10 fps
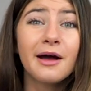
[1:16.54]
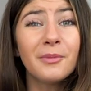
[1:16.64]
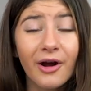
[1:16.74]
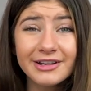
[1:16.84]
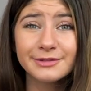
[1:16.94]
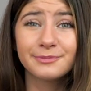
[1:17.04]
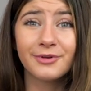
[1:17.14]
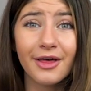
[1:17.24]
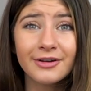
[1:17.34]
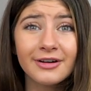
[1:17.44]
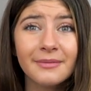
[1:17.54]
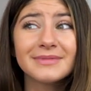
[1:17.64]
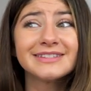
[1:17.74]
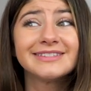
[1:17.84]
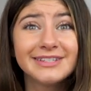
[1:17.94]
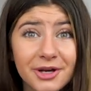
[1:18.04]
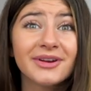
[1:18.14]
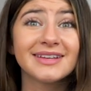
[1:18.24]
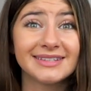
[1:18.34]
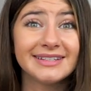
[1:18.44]
Amari's brother
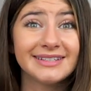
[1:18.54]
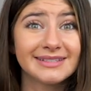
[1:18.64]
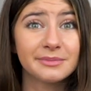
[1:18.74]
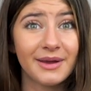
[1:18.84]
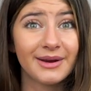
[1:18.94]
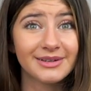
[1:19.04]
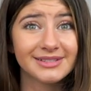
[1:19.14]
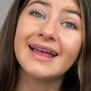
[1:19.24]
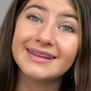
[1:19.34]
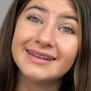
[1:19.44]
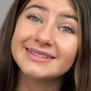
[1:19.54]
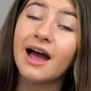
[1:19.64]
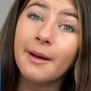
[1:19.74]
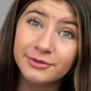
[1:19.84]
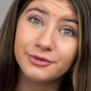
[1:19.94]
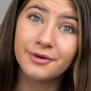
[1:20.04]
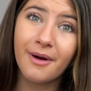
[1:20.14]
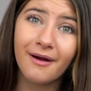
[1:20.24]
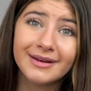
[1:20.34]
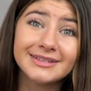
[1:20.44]
mysteriously disappears, and it is up to
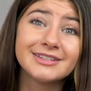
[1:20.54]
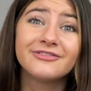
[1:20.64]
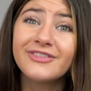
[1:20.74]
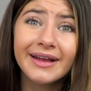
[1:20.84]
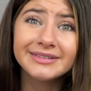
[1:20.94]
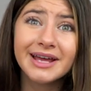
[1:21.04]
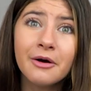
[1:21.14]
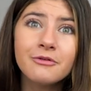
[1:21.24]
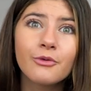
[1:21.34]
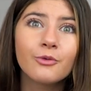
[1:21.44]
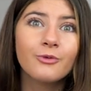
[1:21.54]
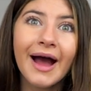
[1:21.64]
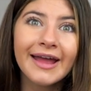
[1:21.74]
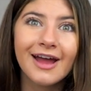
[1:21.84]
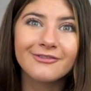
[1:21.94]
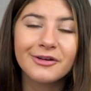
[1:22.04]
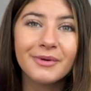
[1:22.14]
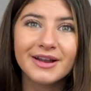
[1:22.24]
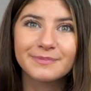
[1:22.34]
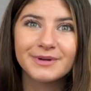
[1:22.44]
Amari to find out why
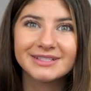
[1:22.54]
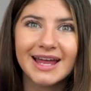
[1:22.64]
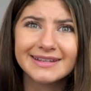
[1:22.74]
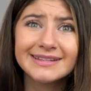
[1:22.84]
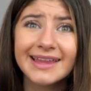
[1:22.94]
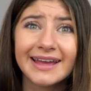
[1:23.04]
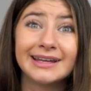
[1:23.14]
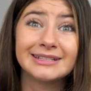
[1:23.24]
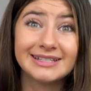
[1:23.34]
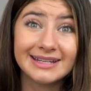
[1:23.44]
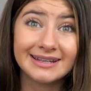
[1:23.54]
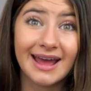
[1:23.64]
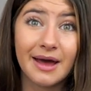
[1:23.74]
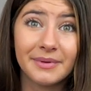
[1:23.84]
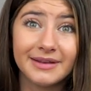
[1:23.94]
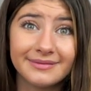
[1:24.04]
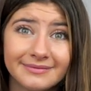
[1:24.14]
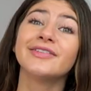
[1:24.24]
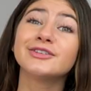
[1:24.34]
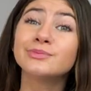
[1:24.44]
everyone is pretending like it didn't happen.
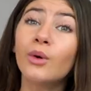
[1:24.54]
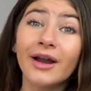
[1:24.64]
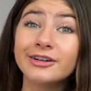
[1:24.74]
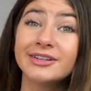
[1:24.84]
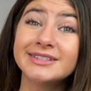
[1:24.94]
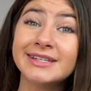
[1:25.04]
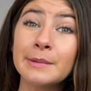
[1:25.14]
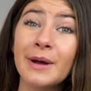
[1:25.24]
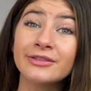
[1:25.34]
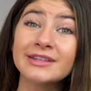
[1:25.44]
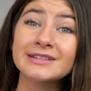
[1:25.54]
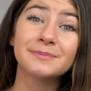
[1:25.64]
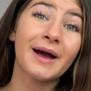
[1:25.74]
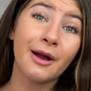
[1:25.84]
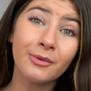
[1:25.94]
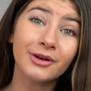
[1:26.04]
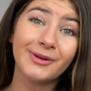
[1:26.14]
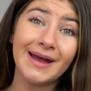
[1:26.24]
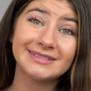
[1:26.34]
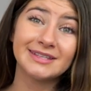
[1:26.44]
There's more I could say about this, but I want you
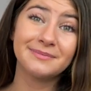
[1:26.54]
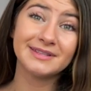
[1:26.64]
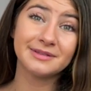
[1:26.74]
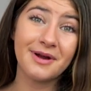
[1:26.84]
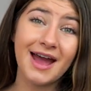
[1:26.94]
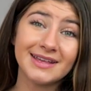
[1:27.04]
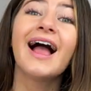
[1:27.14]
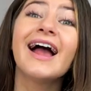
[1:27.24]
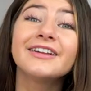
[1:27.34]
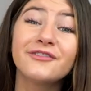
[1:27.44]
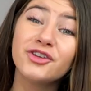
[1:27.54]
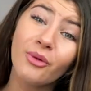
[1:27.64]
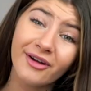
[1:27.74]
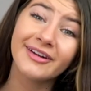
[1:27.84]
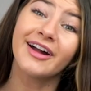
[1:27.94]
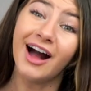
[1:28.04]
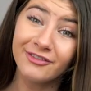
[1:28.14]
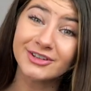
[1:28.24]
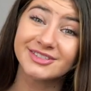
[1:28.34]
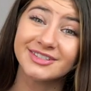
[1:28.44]
guys to be surprised. And if you are a
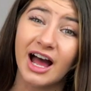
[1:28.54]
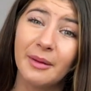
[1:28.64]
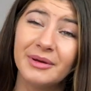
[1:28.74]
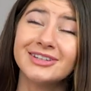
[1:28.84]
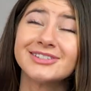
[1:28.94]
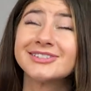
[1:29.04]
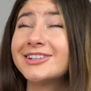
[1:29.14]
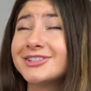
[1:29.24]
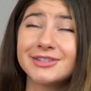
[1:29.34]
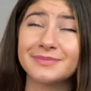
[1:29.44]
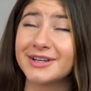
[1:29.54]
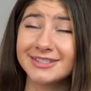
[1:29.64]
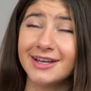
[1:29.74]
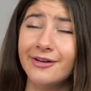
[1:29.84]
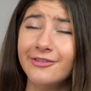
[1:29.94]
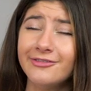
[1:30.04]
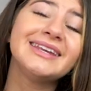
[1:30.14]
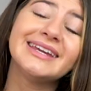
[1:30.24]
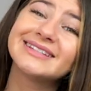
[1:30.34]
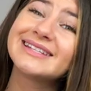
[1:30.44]
cover snob, such as myself,
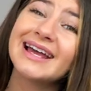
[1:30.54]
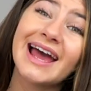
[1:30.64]
the inside